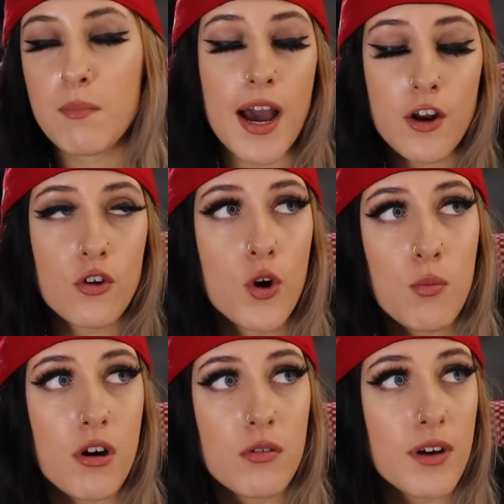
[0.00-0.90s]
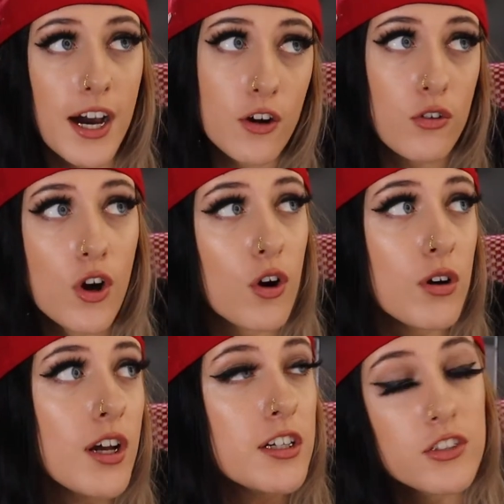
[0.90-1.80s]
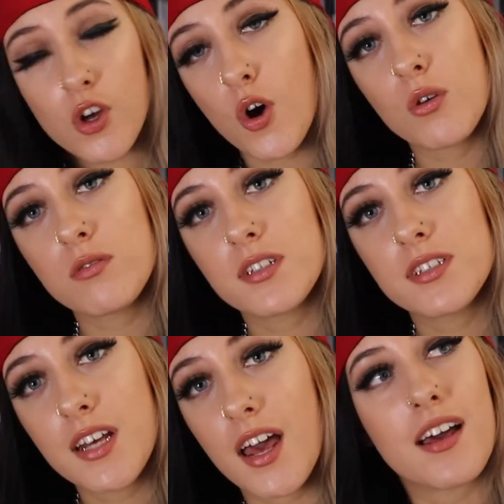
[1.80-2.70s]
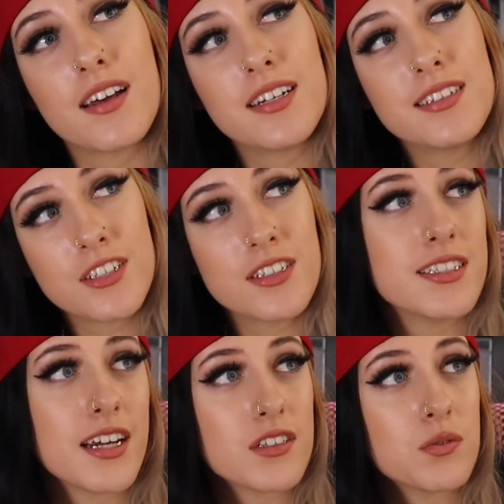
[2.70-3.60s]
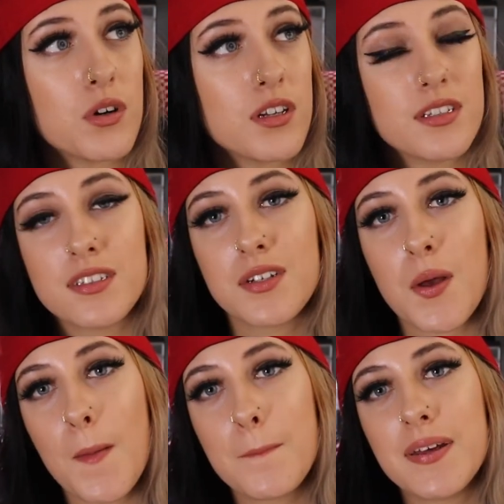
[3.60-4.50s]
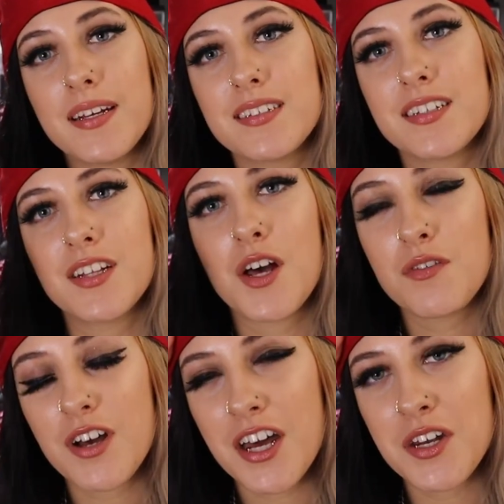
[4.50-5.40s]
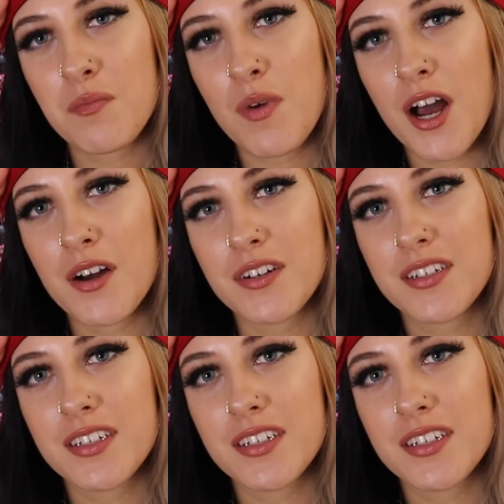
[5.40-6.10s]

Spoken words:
I don't know, bro. I don't know. So yeah, until the next one. Peace, love, and I'm out.